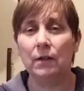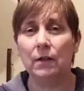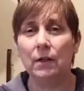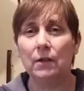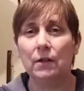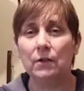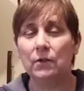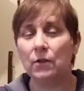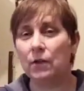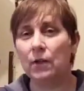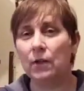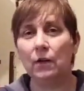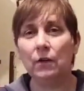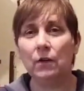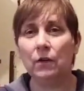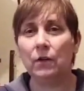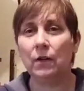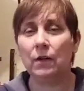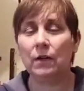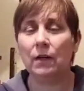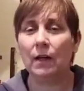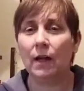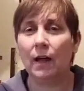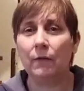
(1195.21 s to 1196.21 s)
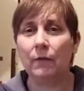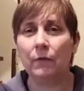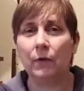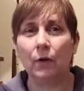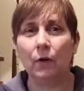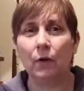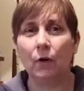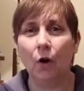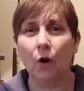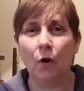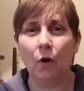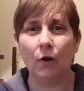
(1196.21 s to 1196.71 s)
So the only thing they haven't
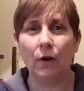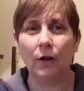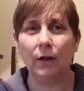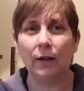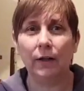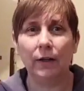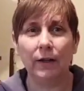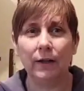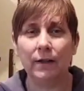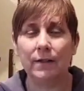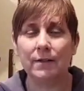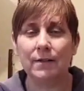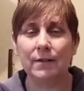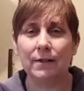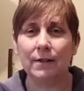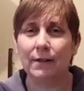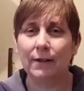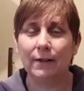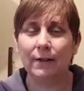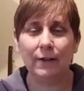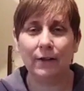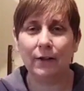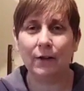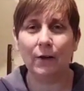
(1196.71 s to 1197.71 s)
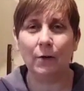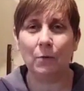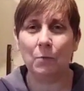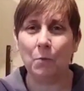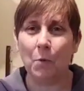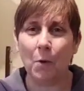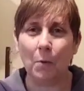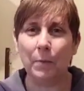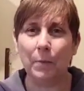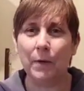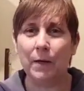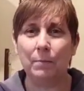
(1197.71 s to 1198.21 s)
got is, you know,
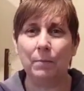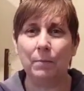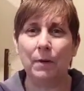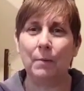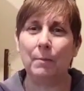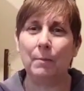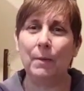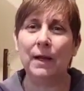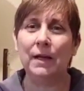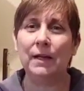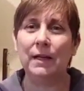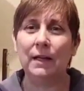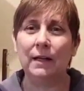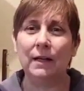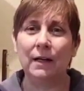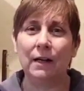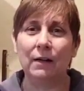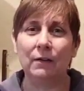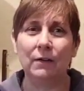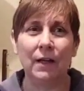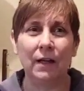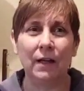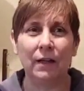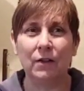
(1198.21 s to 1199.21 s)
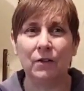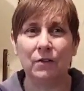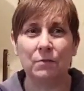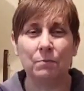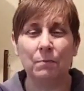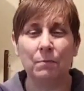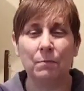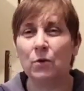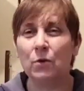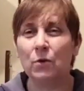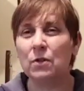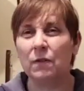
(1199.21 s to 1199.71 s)
what people are making out there, because
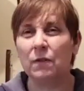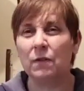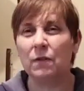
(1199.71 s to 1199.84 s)
most of